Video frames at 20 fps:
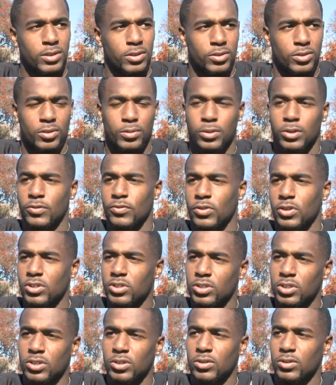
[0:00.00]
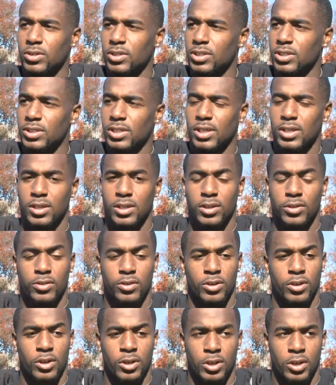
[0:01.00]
You know, they're real physical and this, that, and the other.